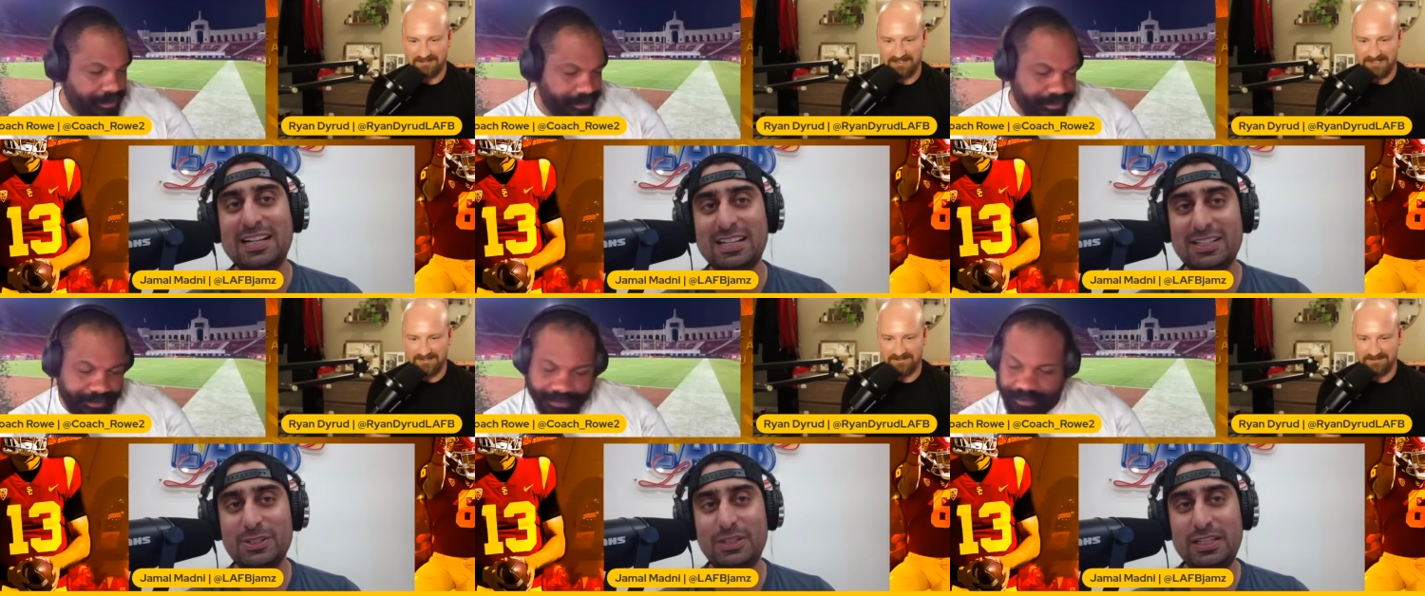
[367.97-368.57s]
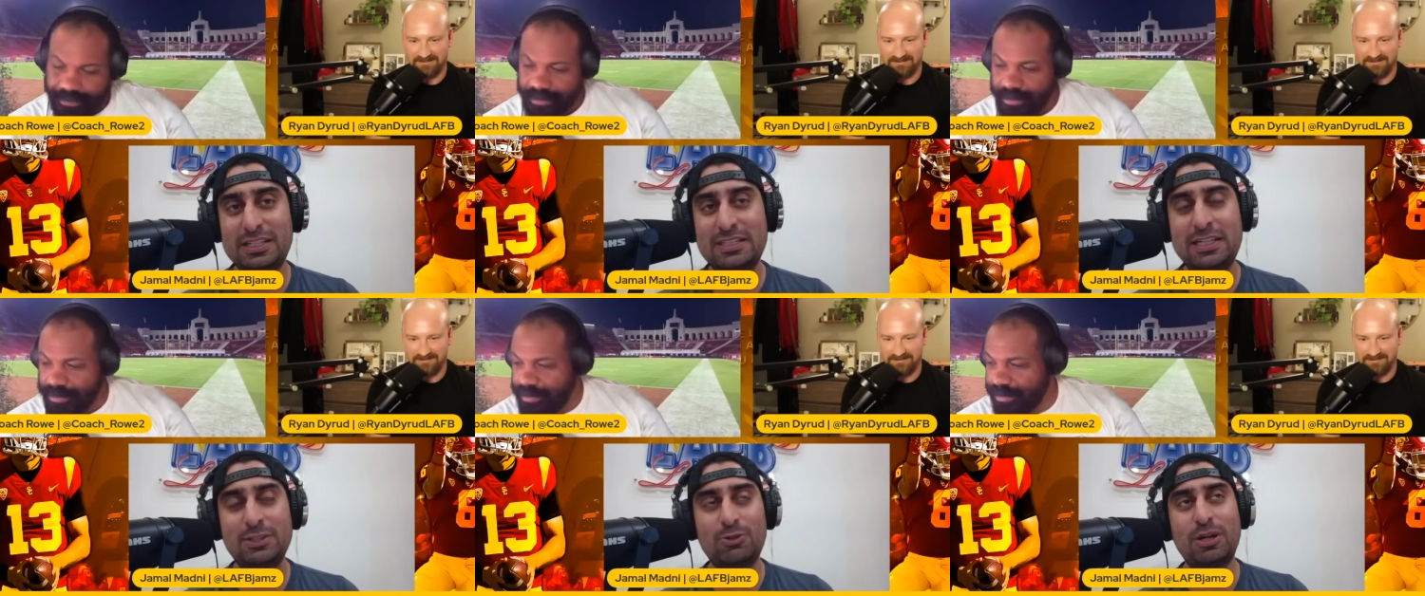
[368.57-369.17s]
Speaker 1: yeah. uh, in in
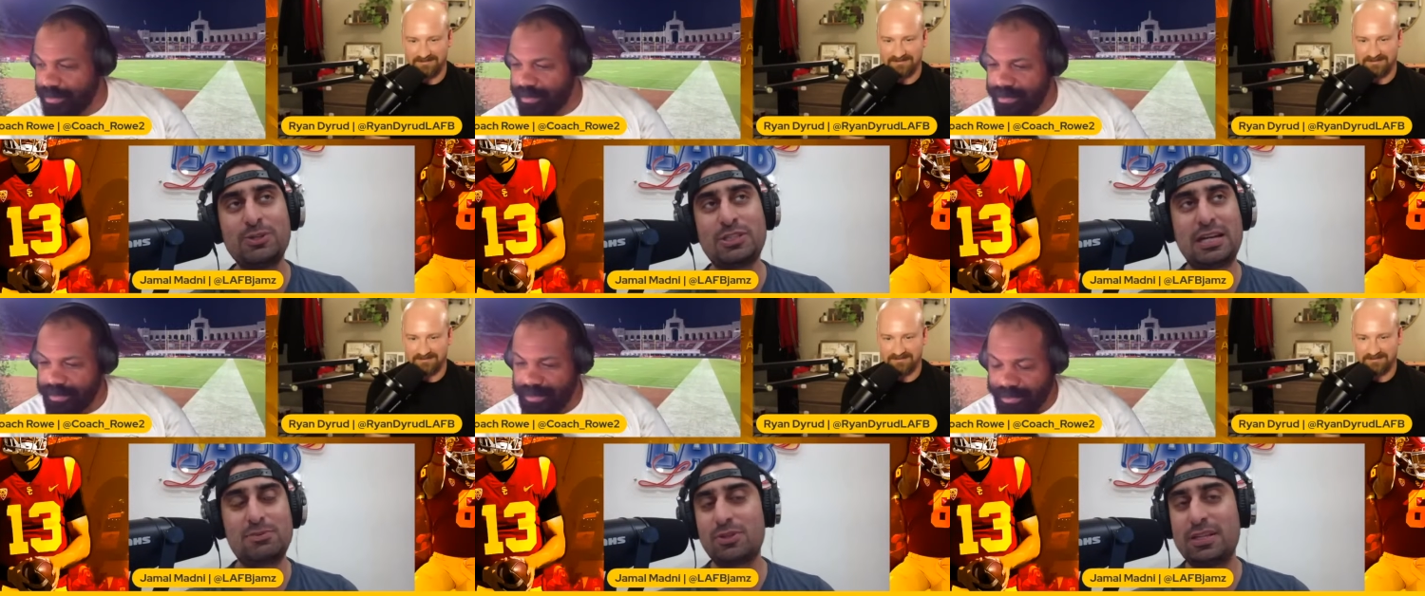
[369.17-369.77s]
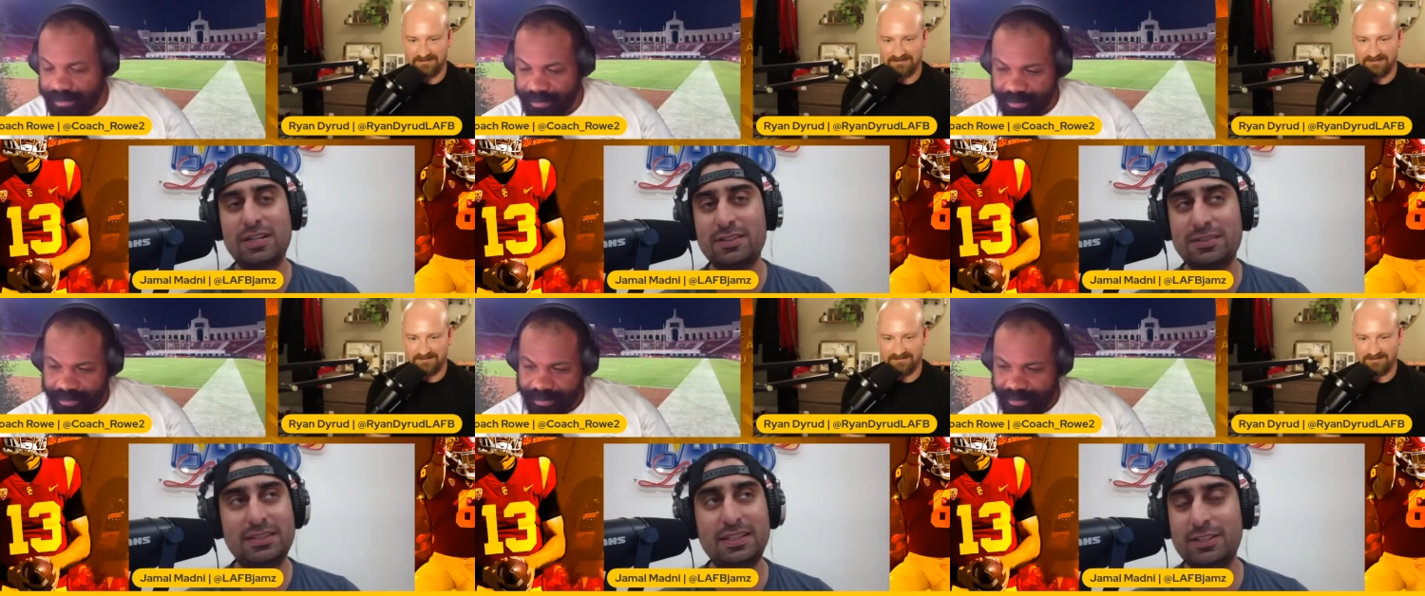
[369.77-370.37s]
crunch time, so they're
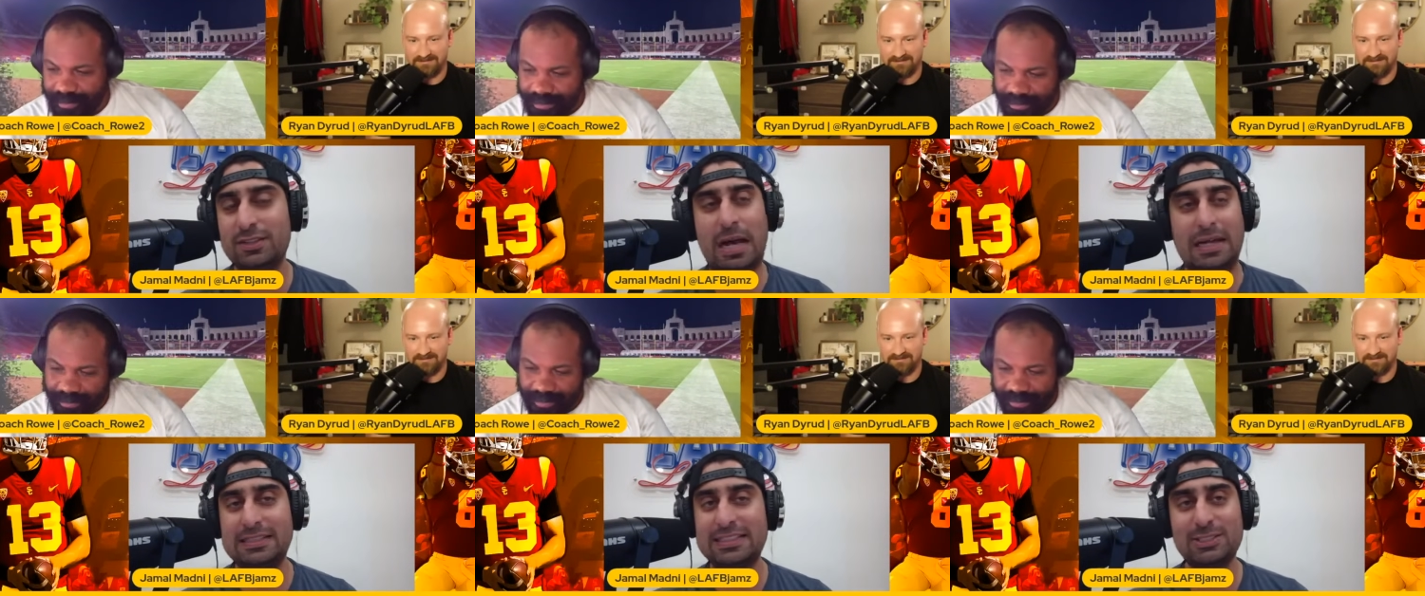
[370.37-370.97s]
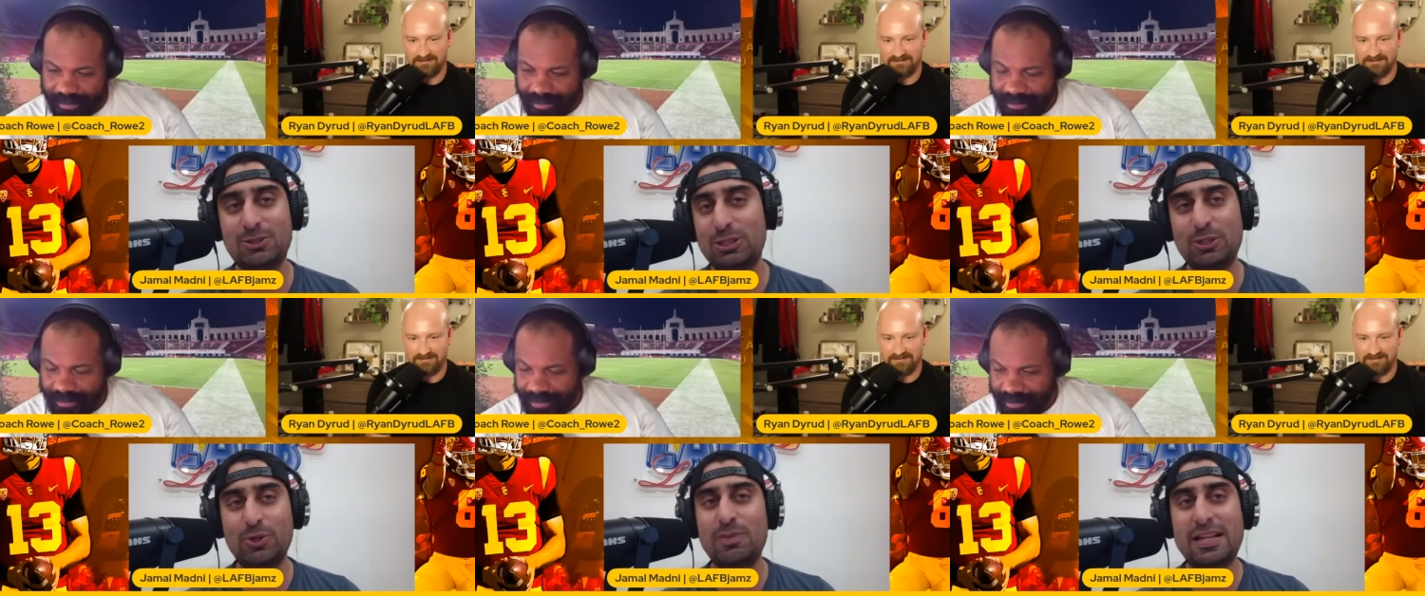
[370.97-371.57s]
they're caught in sort of no
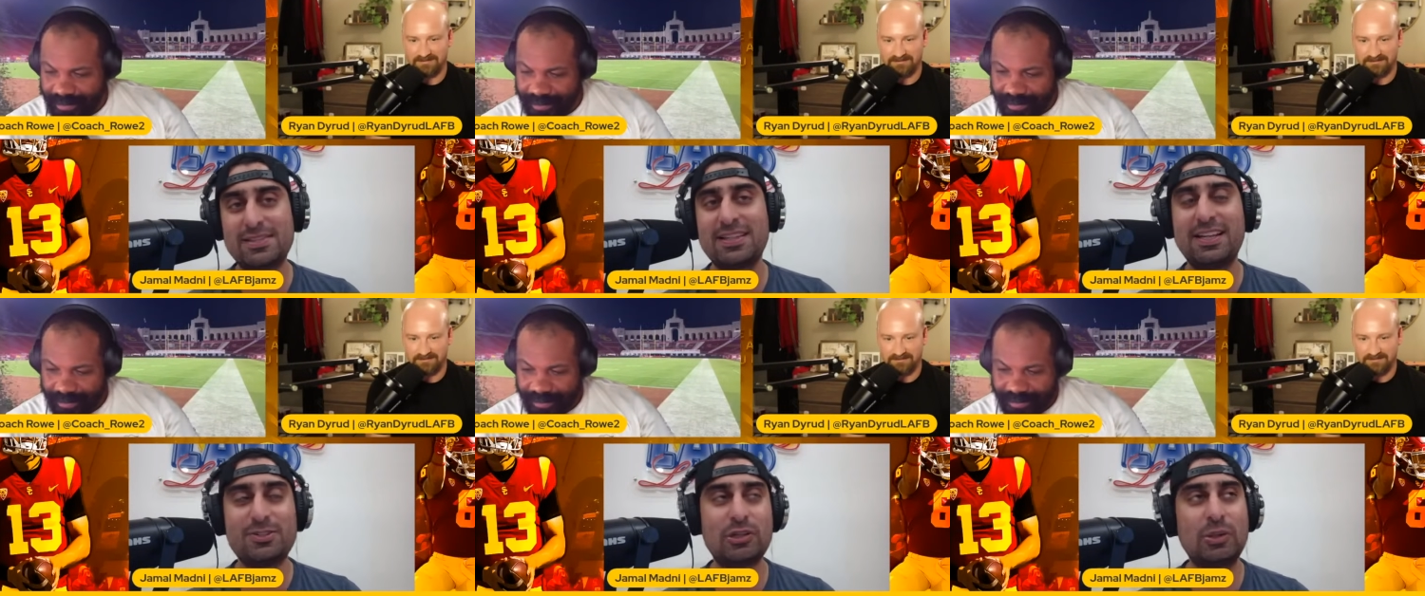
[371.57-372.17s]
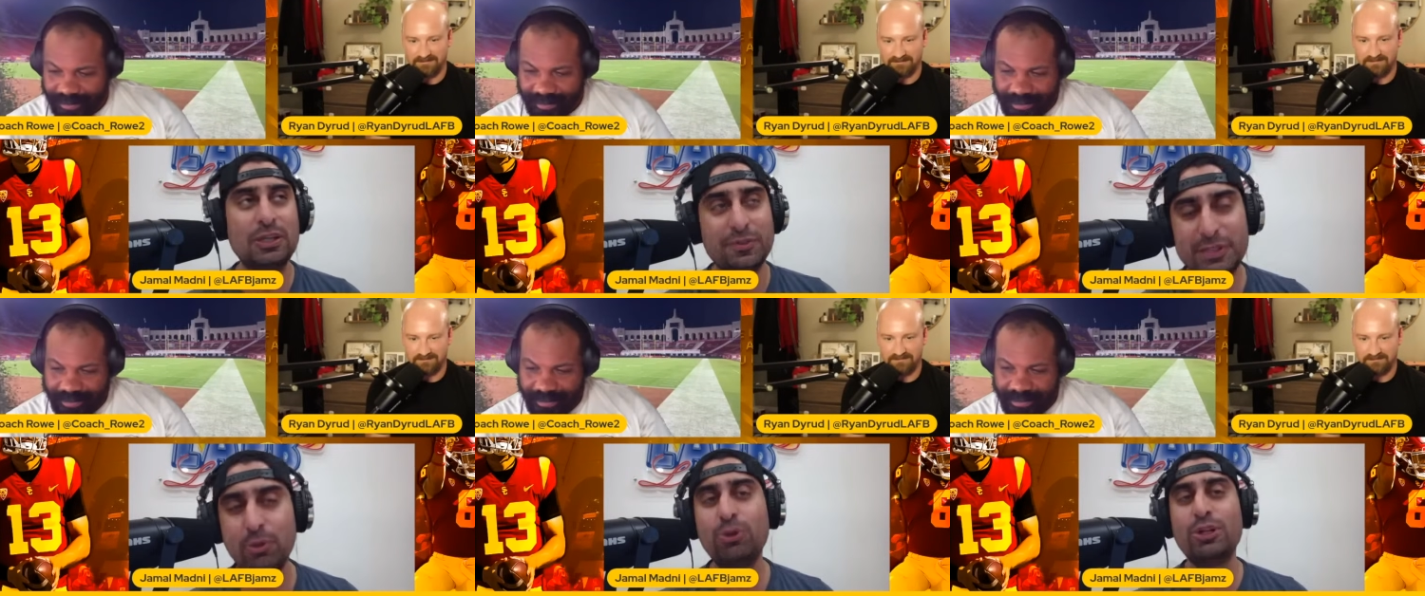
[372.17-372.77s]
man's land. So the
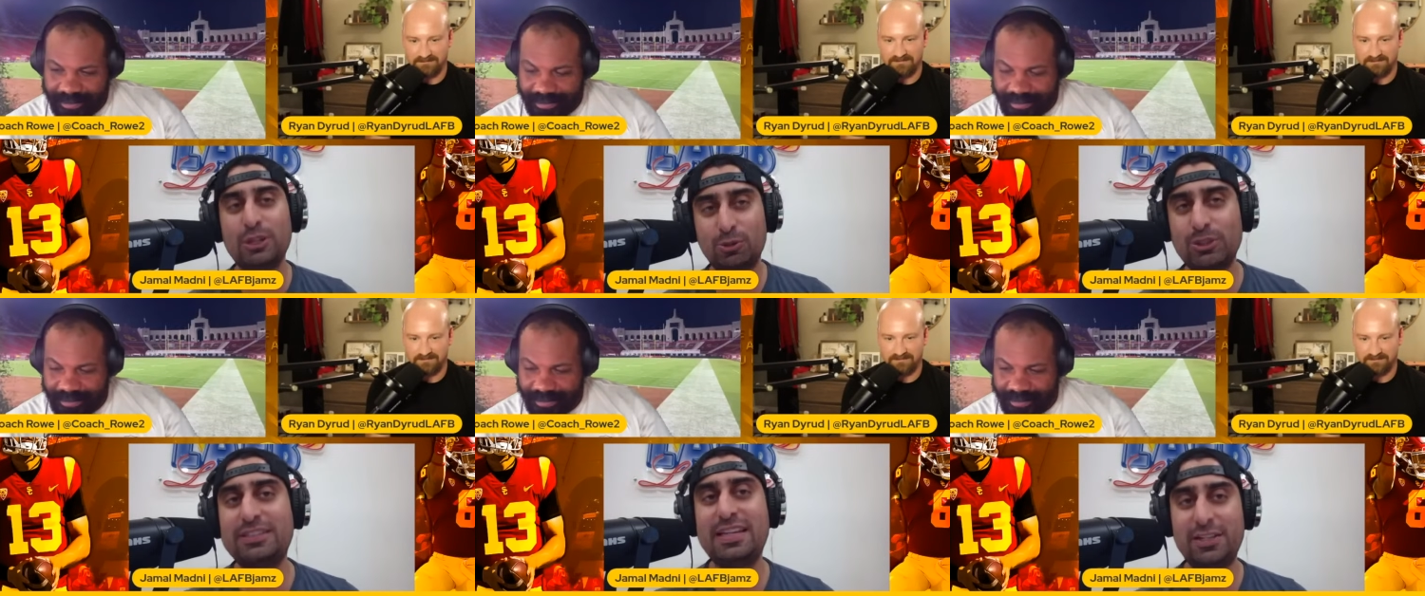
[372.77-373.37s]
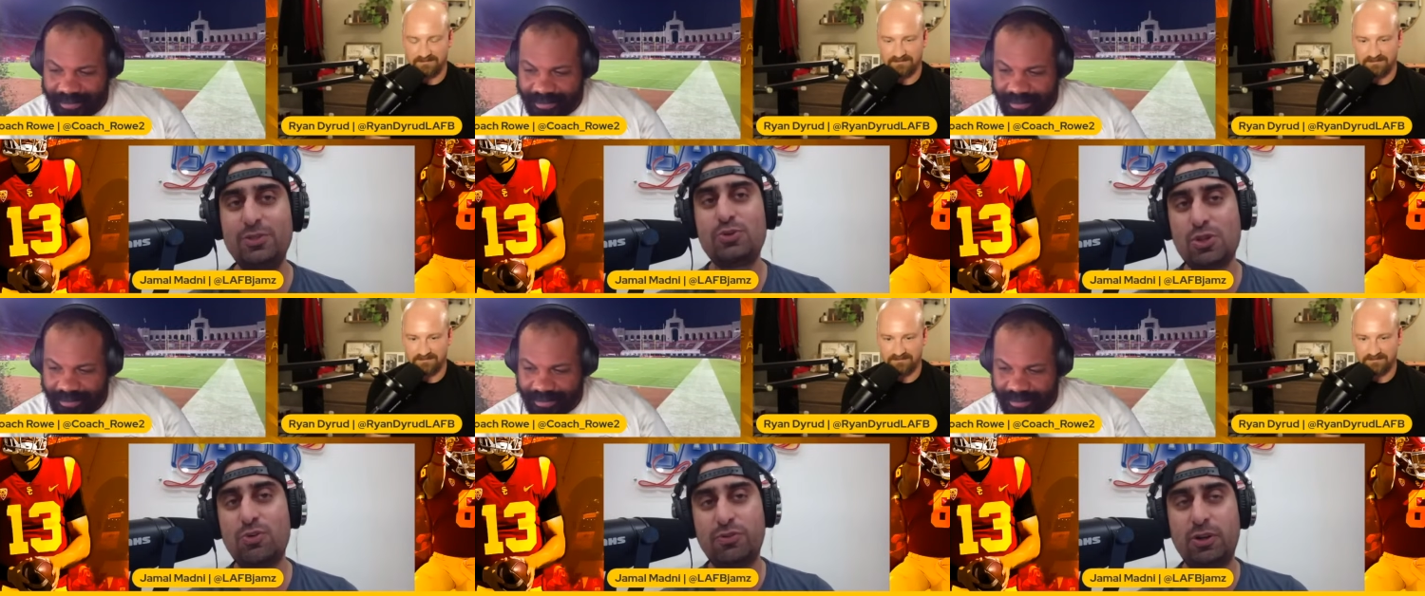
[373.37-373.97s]
owner can only take you so
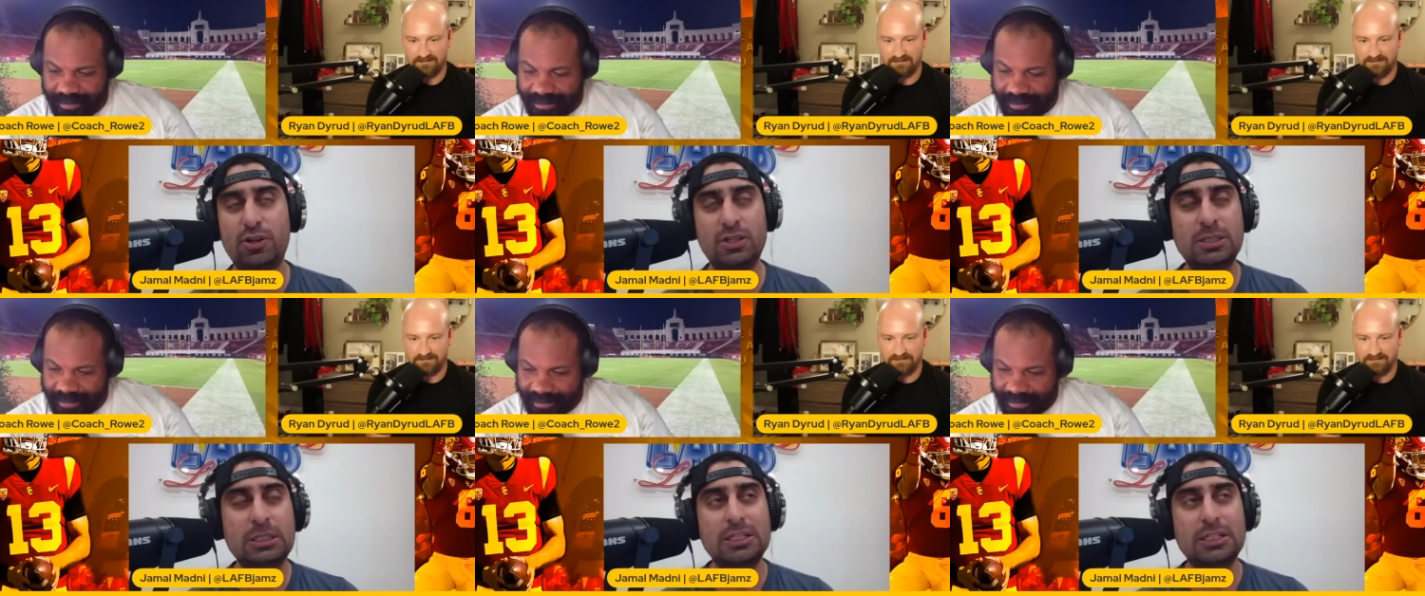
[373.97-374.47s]
far,